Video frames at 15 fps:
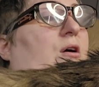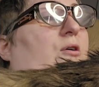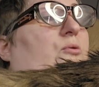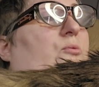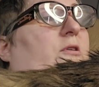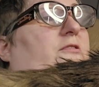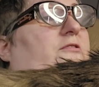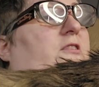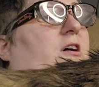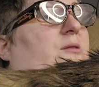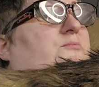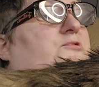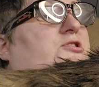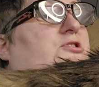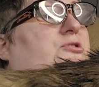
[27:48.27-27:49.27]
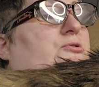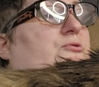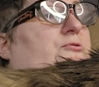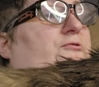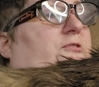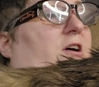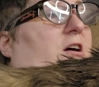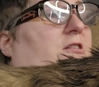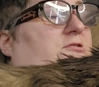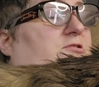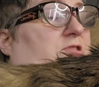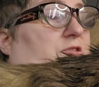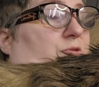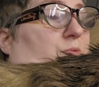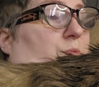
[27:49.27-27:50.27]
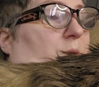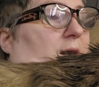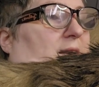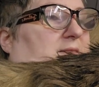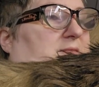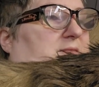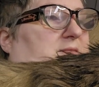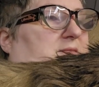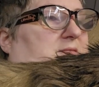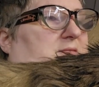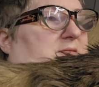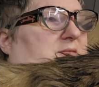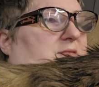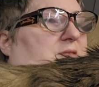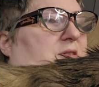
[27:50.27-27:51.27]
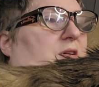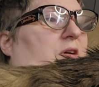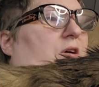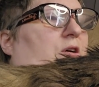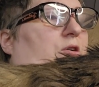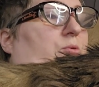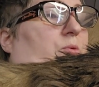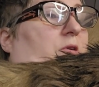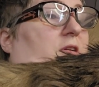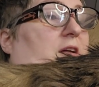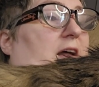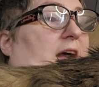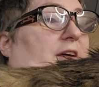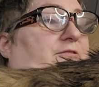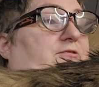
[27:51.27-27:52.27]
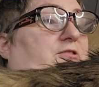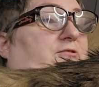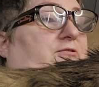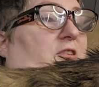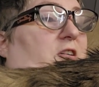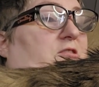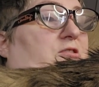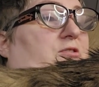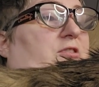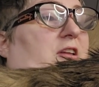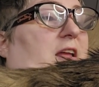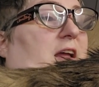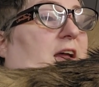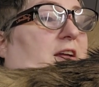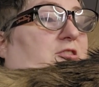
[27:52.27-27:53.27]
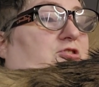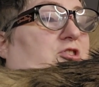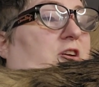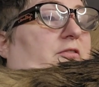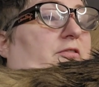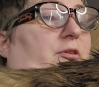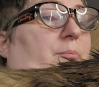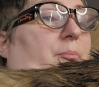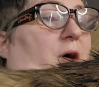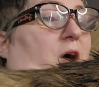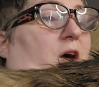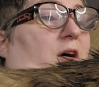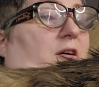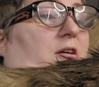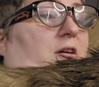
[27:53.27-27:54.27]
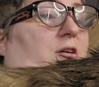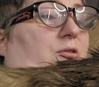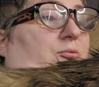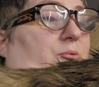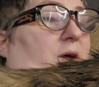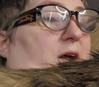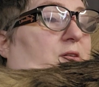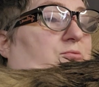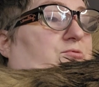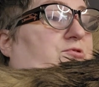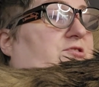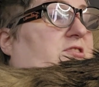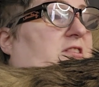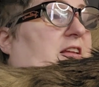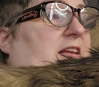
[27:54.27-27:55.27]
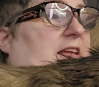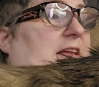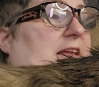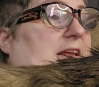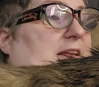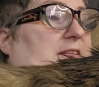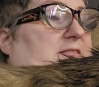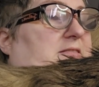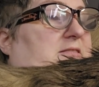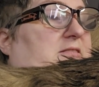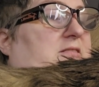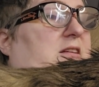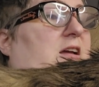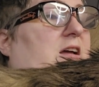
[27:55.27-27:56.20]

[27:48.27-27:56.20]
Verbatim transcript: We've come too far to the west. We'll have to follow the edge of the bog around to the east